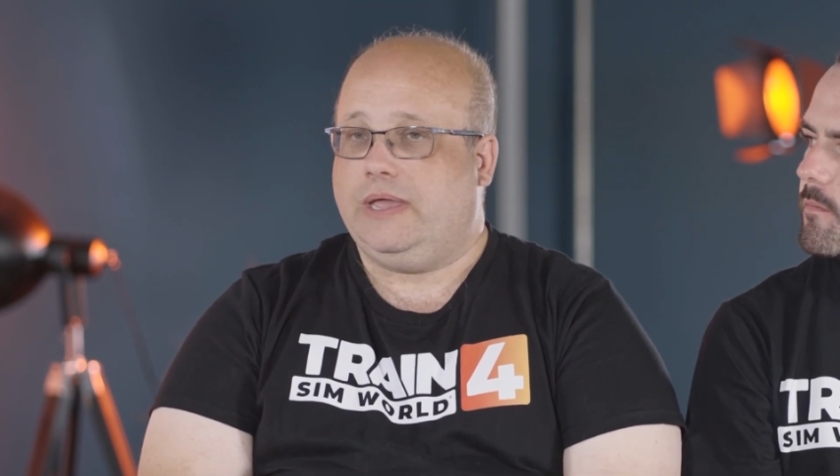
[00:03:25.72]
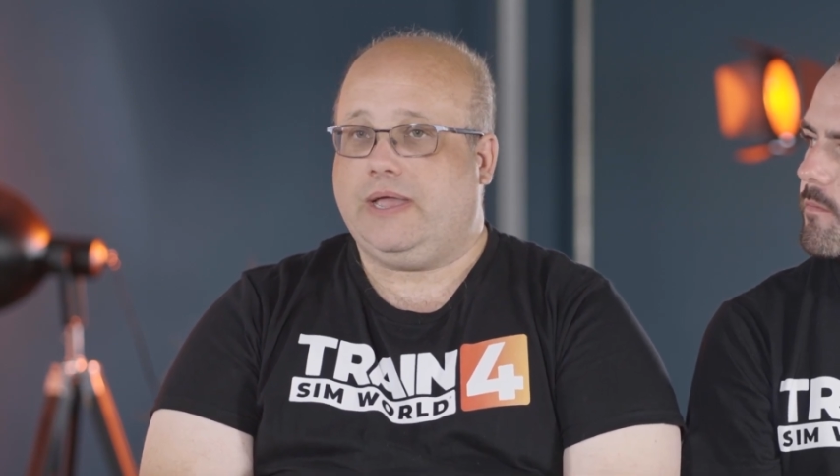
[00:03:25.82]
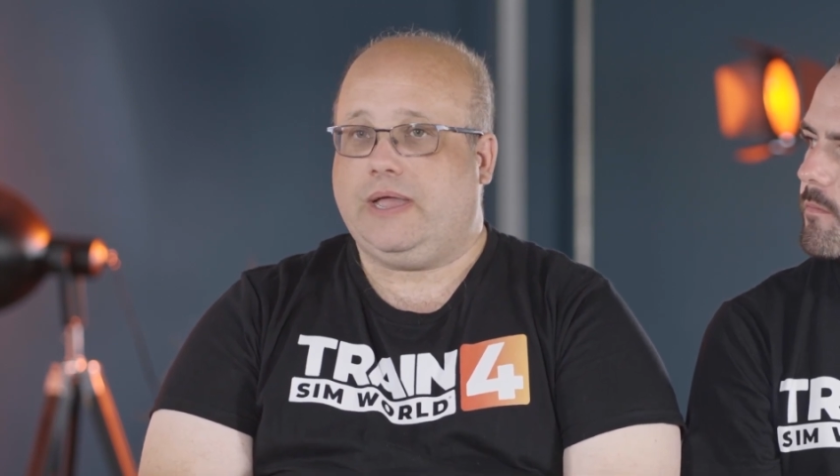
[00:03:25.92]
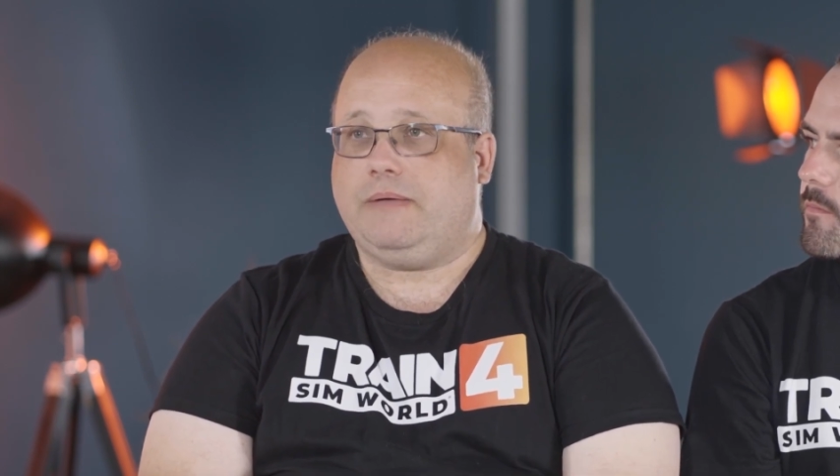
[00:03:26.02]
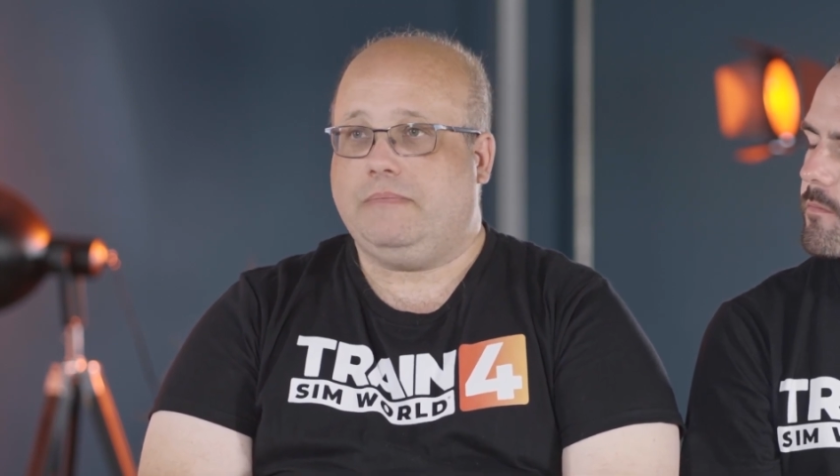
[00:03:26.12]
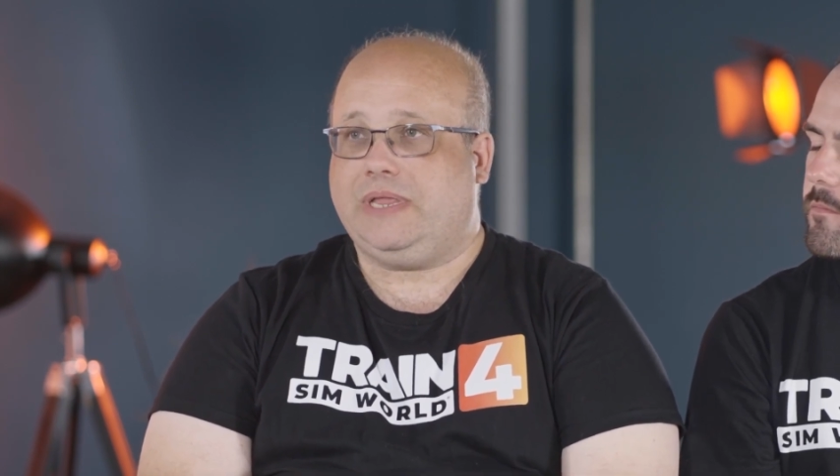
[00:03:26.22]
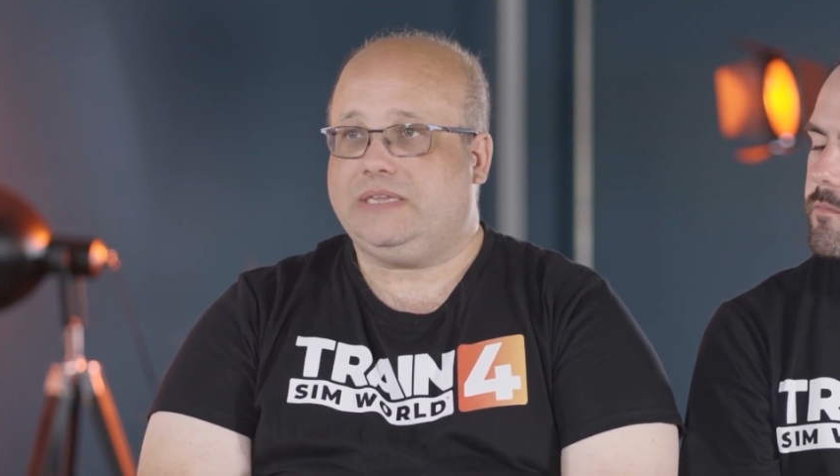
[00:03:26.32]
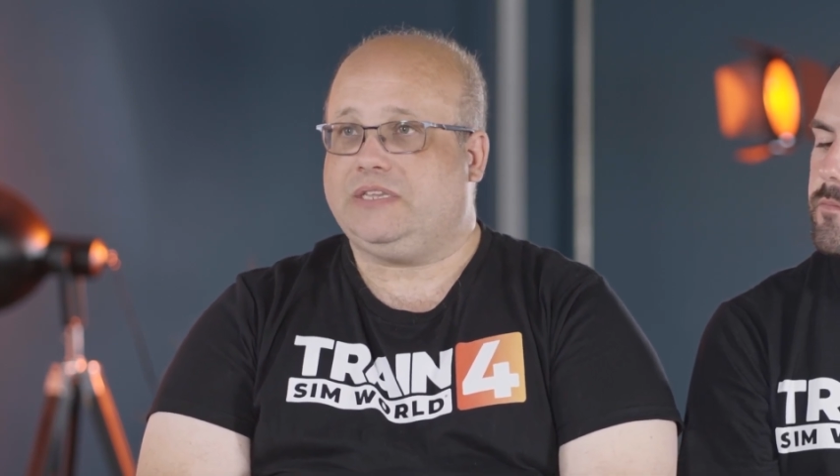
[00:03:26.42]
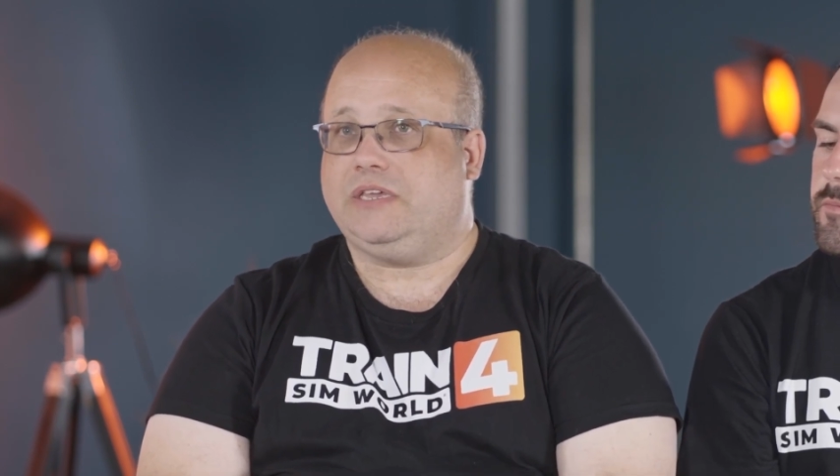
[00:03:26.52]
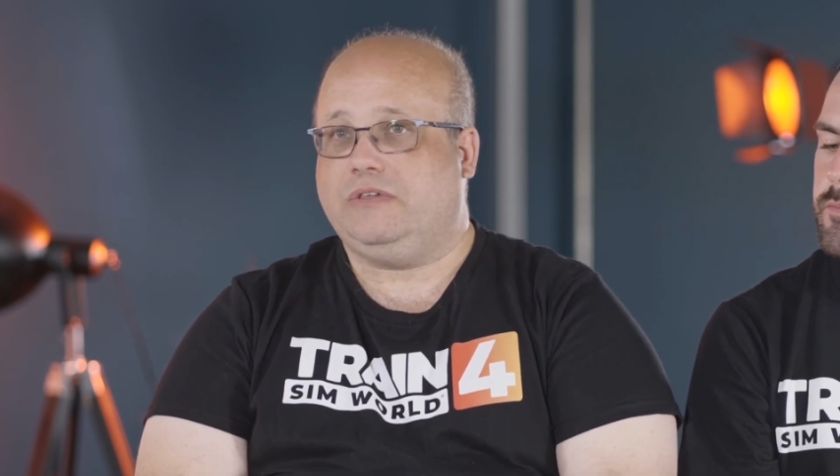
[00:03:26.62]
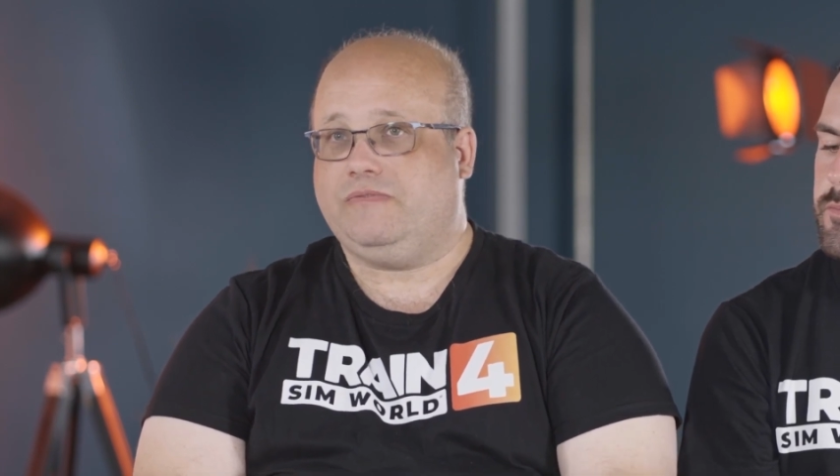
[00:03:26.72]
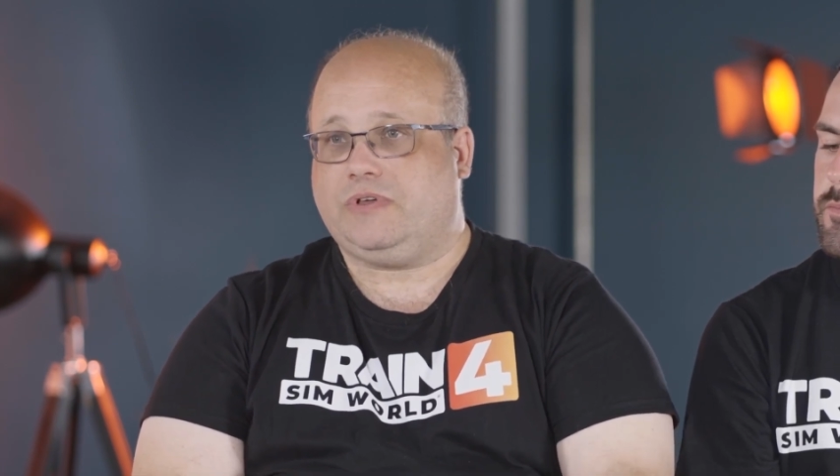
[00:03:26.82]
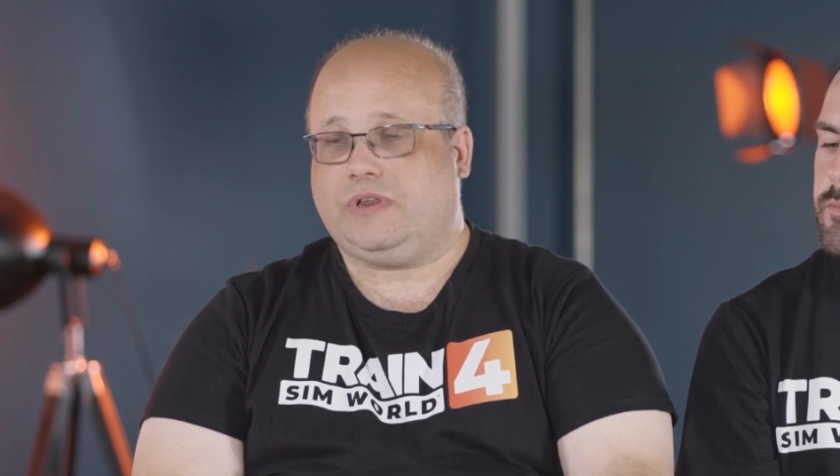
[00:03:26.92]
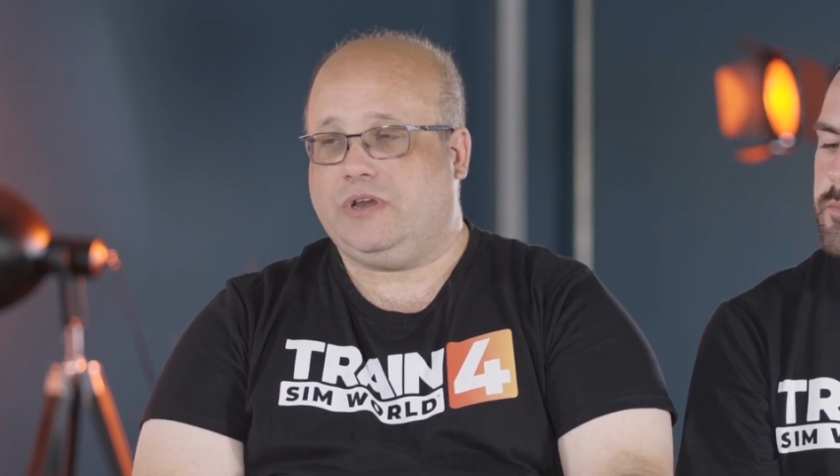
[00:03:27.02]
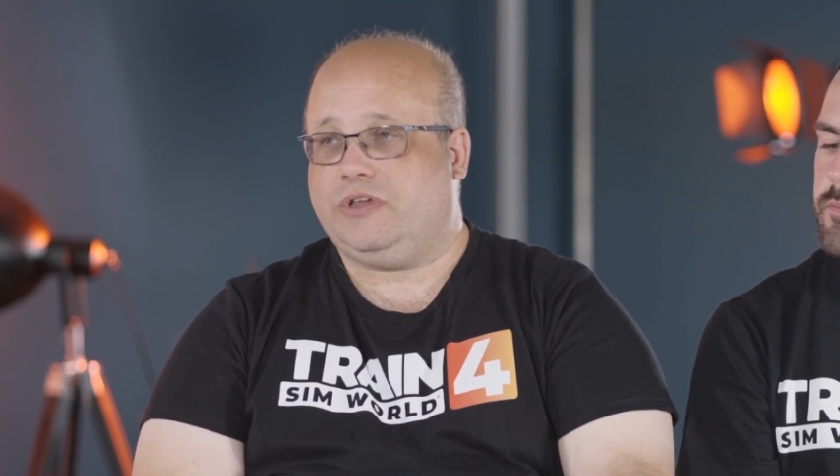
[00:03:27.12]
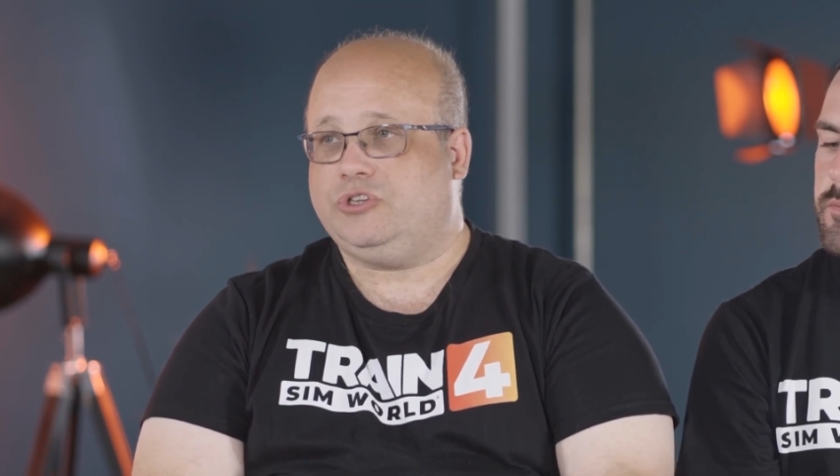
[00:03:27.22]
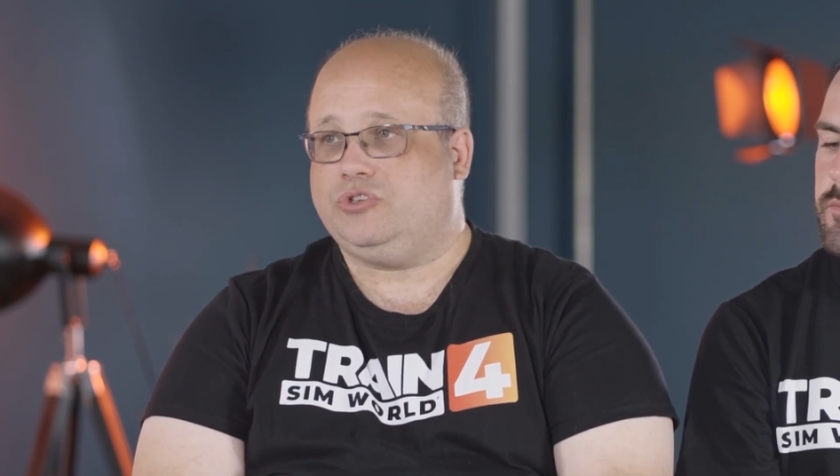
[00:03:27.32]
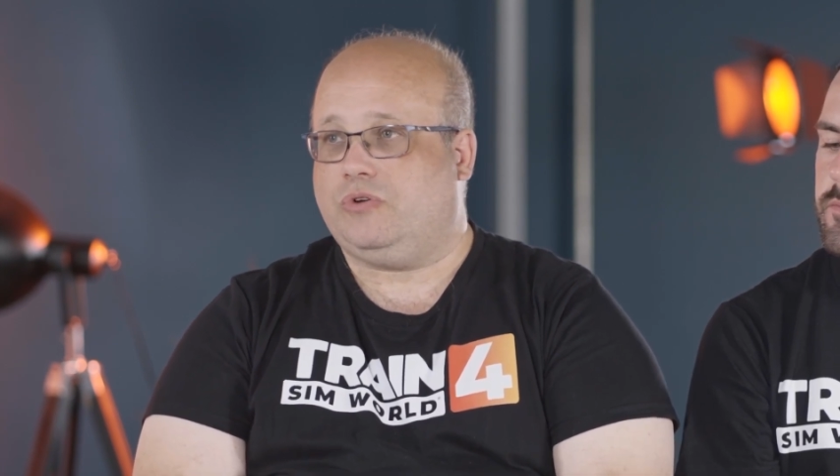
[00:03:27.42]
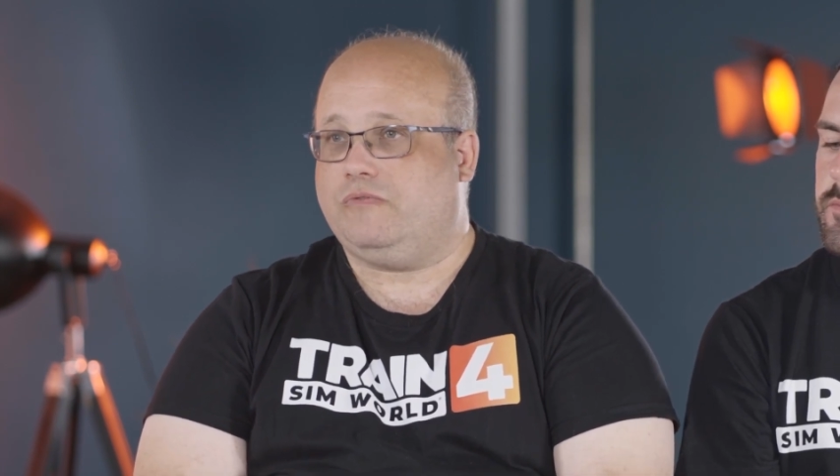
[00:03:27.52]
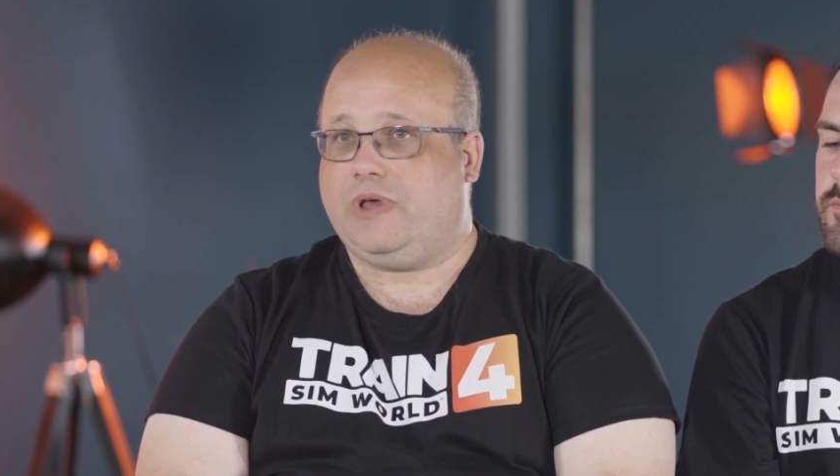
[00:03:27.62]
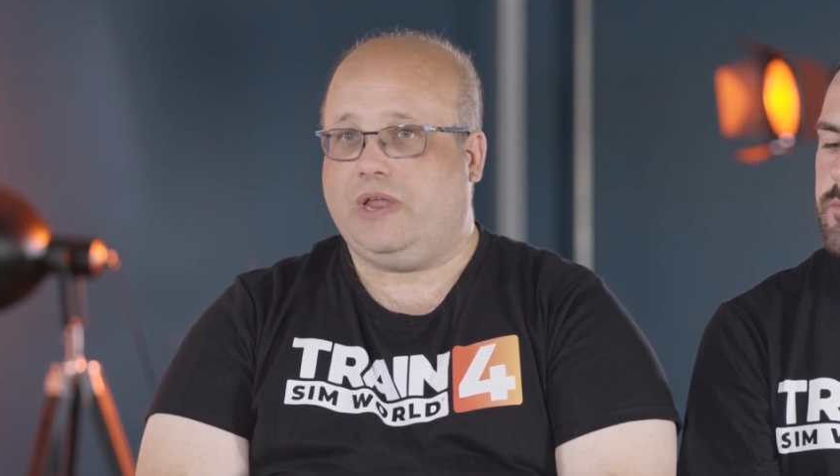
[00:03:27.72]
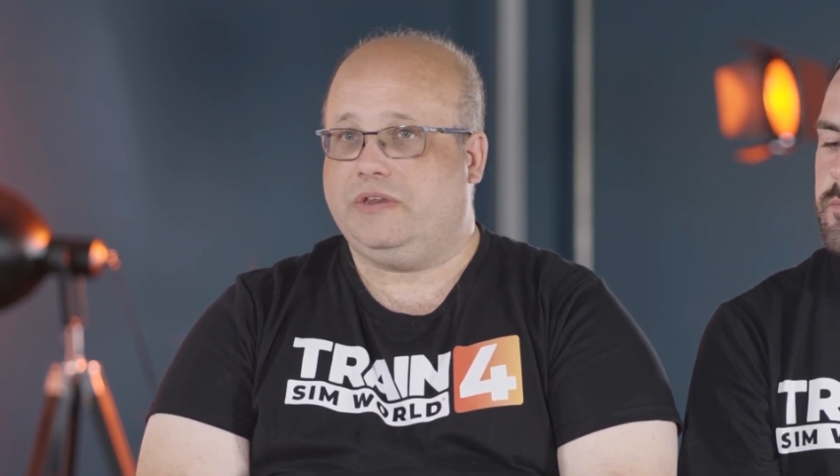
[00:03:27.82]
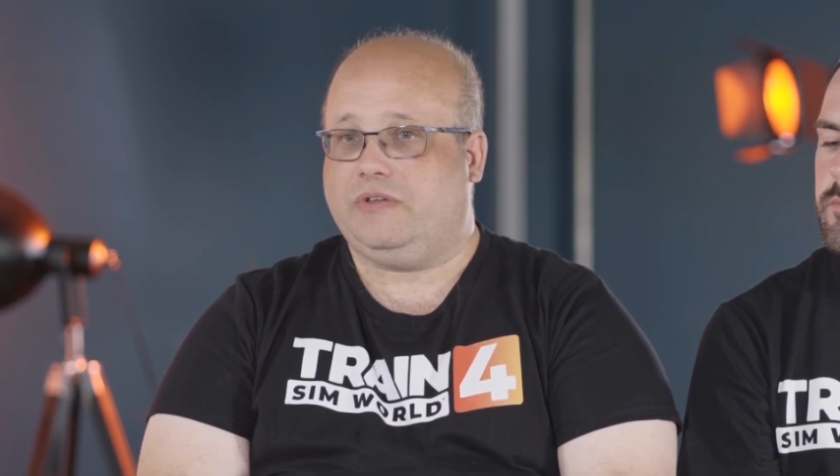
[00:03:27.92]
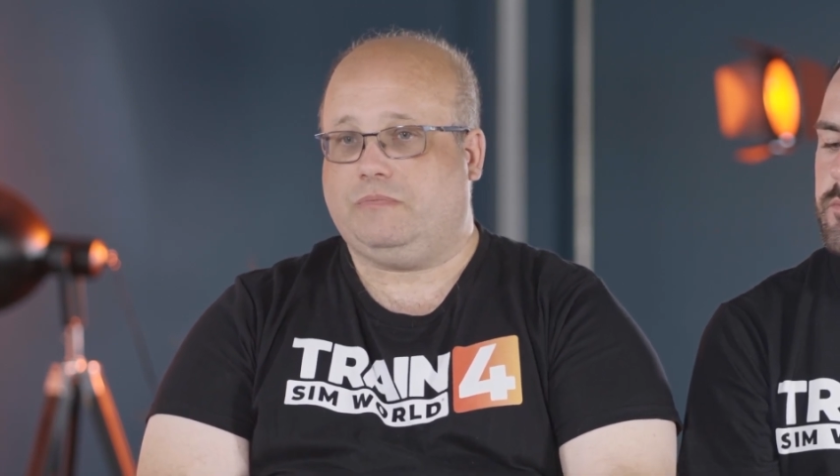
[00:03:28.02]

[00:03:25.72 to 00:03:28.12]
let's say you've got a nice short run,